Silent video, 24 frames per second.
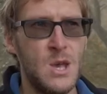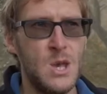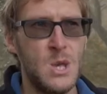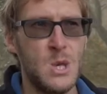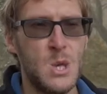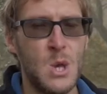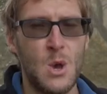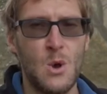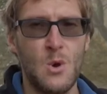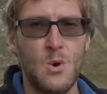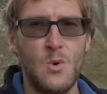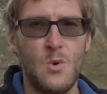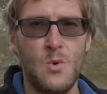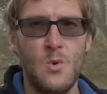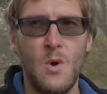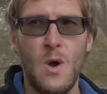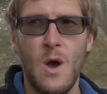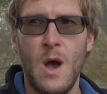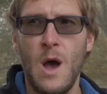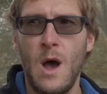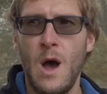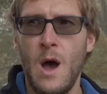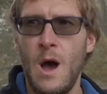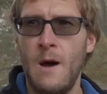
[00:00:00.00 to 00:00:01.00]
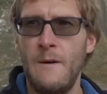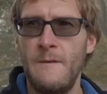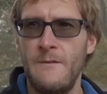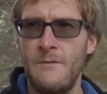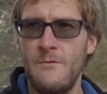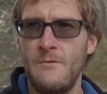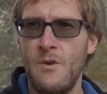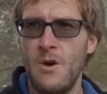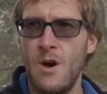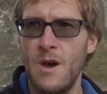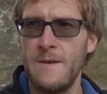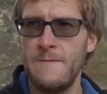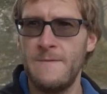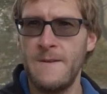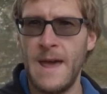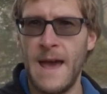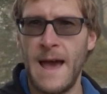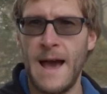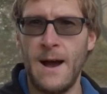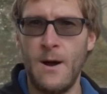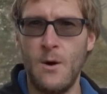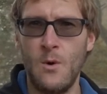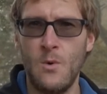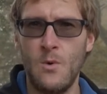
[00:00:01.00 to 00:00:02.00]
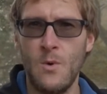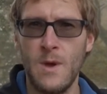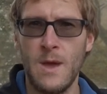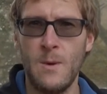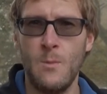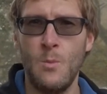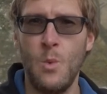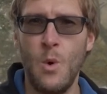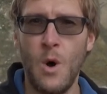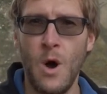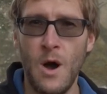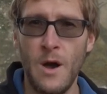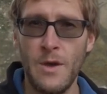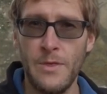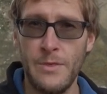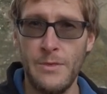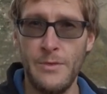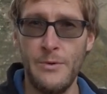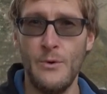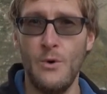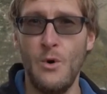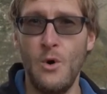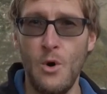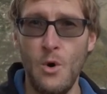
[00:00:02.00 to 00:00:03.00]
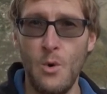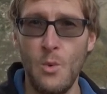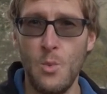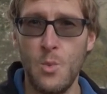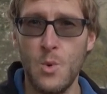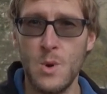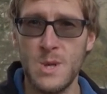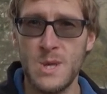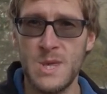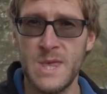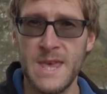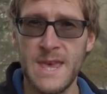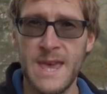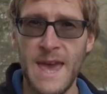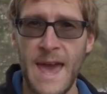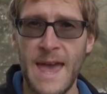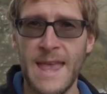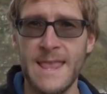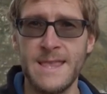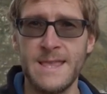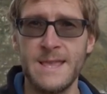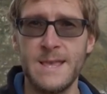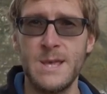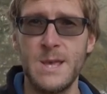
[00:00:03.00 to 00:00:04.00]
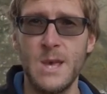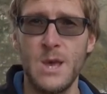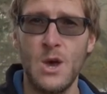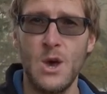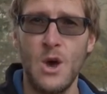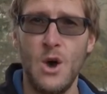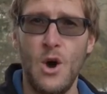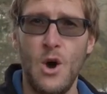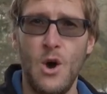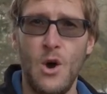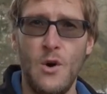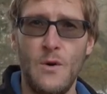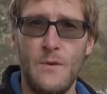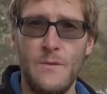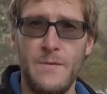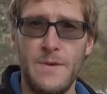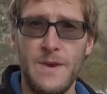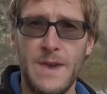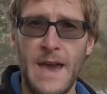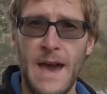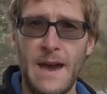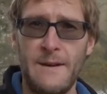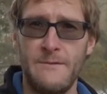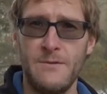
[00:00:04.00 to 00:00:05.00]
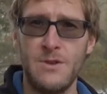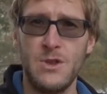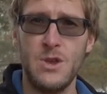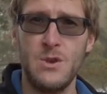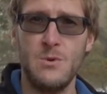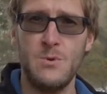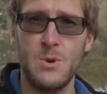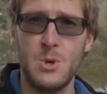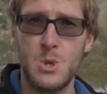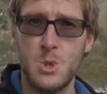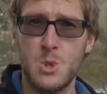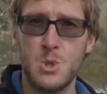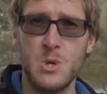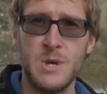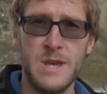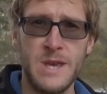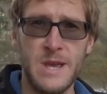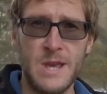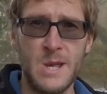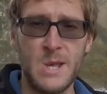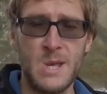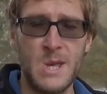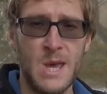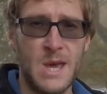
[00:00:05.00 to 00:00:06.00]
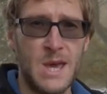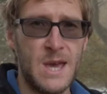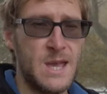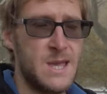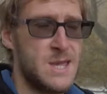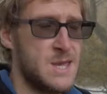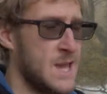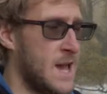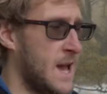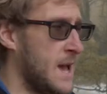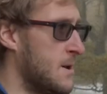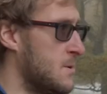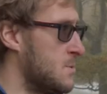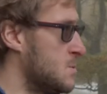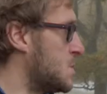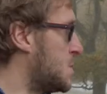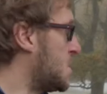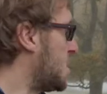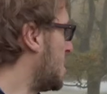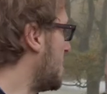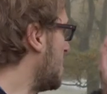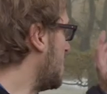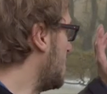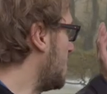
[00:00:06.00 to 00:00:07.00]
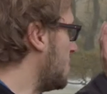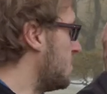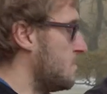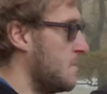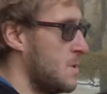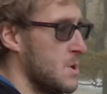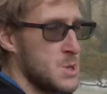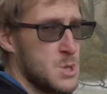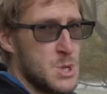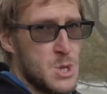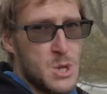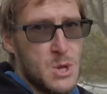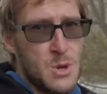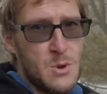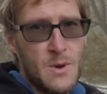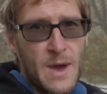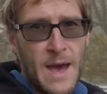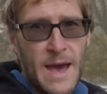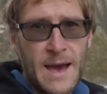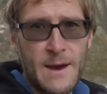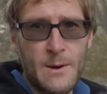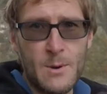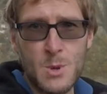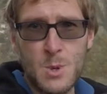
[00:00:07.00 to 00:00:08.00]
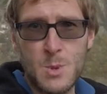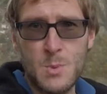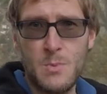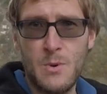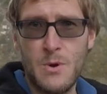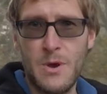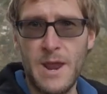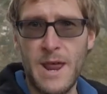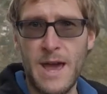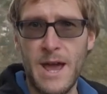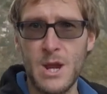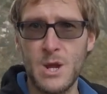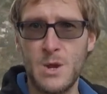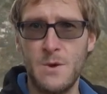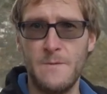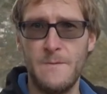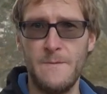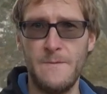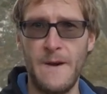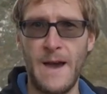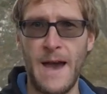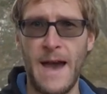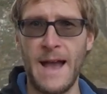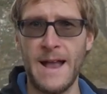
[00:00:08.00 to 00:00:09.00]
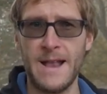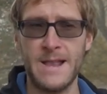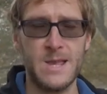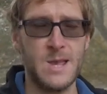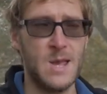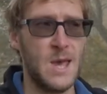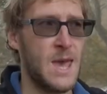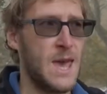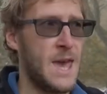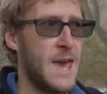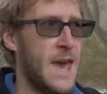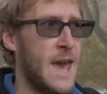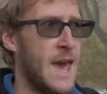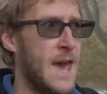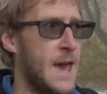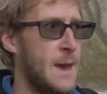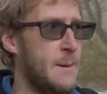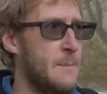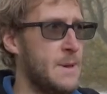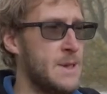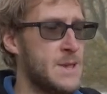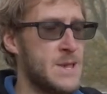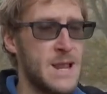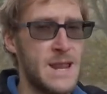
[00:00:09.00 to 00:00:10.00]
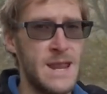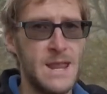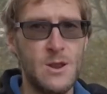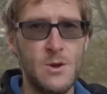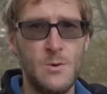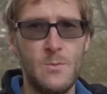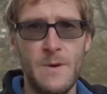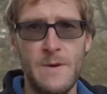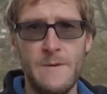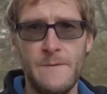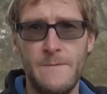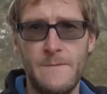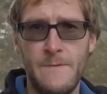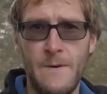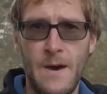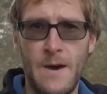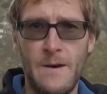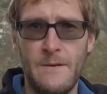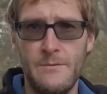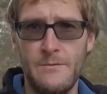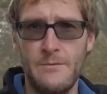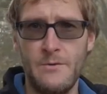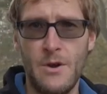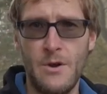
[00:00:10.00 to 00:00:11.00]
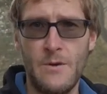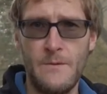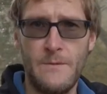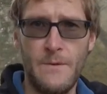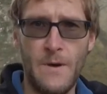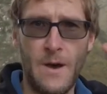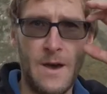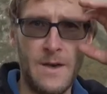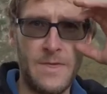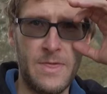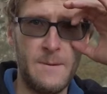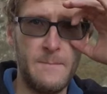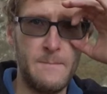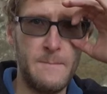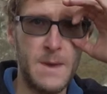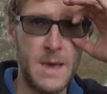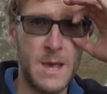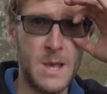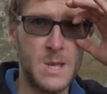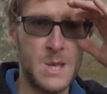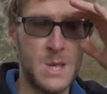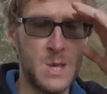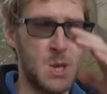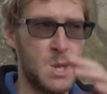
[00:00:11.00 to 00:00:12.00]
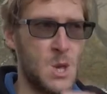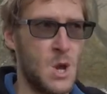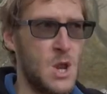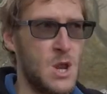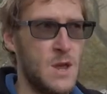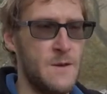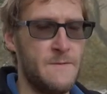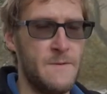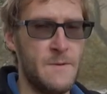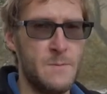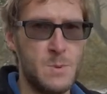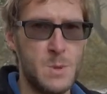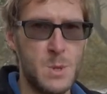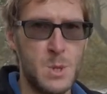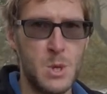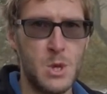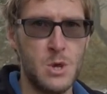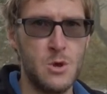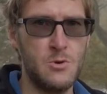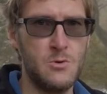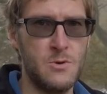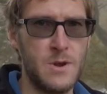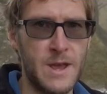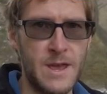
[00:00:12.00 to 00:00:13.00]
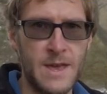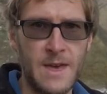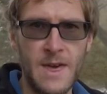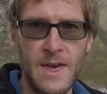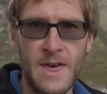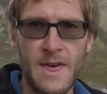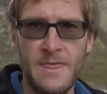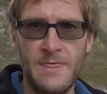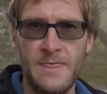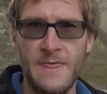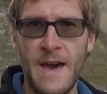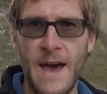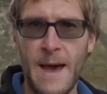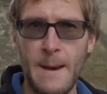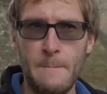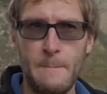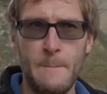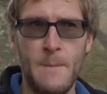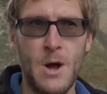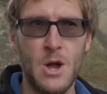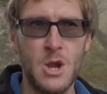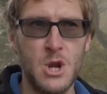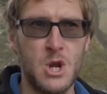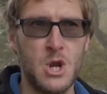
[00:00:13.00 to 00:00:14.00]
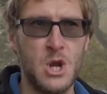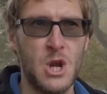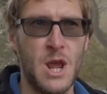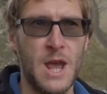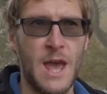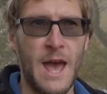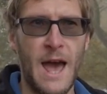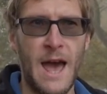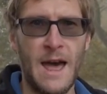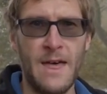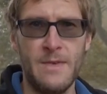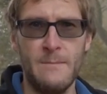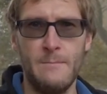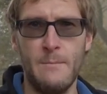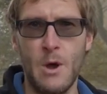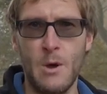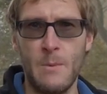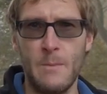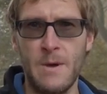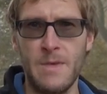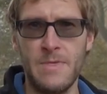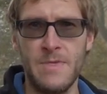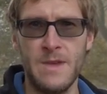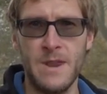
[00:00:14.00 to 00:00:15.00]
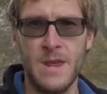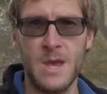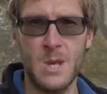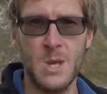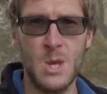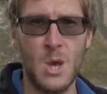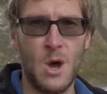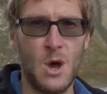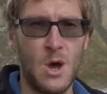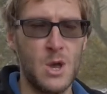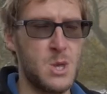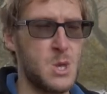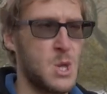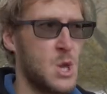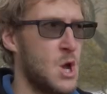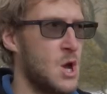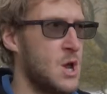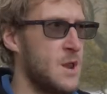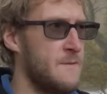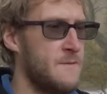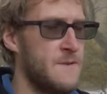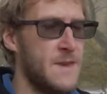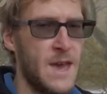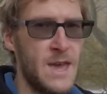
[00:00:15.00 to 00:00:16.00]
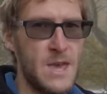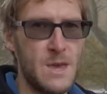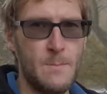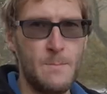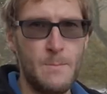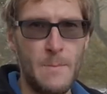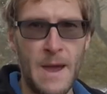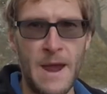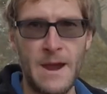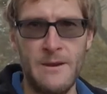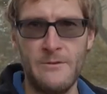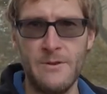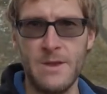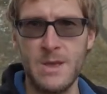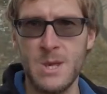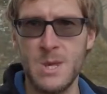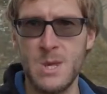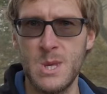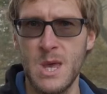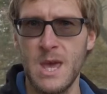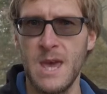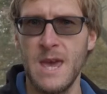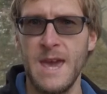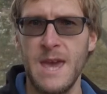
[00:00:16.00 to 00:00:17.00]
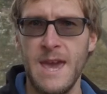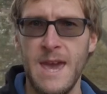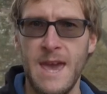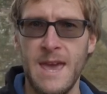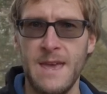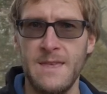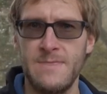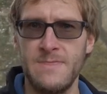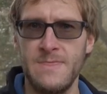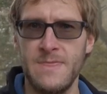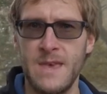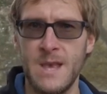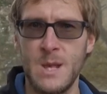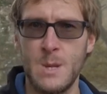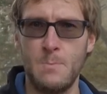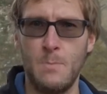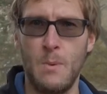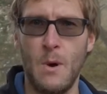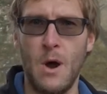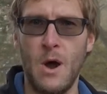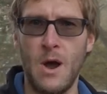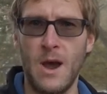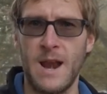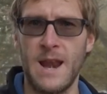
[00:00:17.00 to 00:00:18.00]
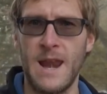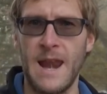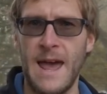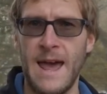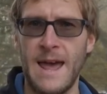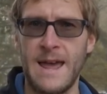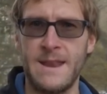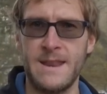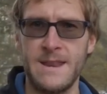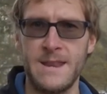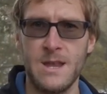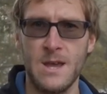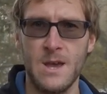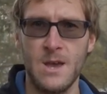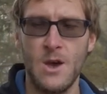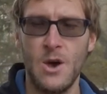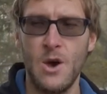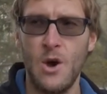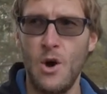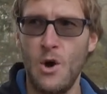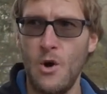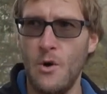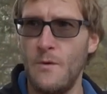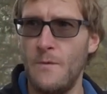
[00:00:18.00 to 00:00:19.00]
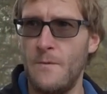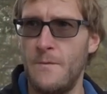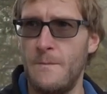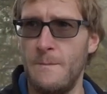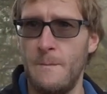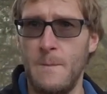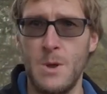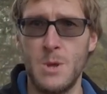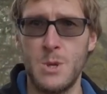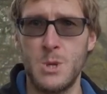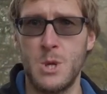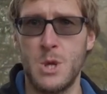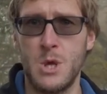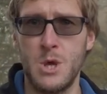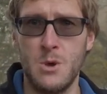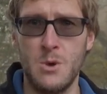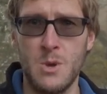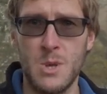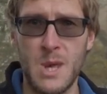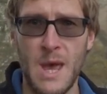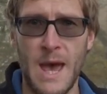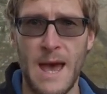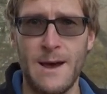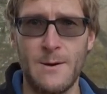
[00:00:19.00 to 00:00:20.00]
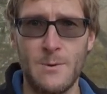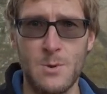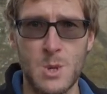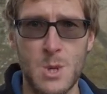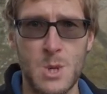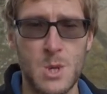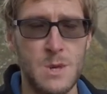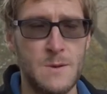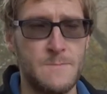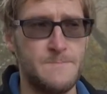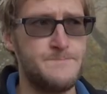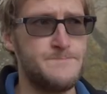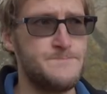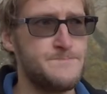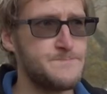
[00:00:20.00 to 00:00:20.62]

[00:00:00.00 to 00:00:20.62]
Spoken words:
So I've arrived now in what I thought was the end of the avenue of trees down to Montacute House, but in actual fact it's a little bit further over, and the mist is kind of obscuring that much at the moment that it's hard to kind of get your bearings in this parkland of Montacute House.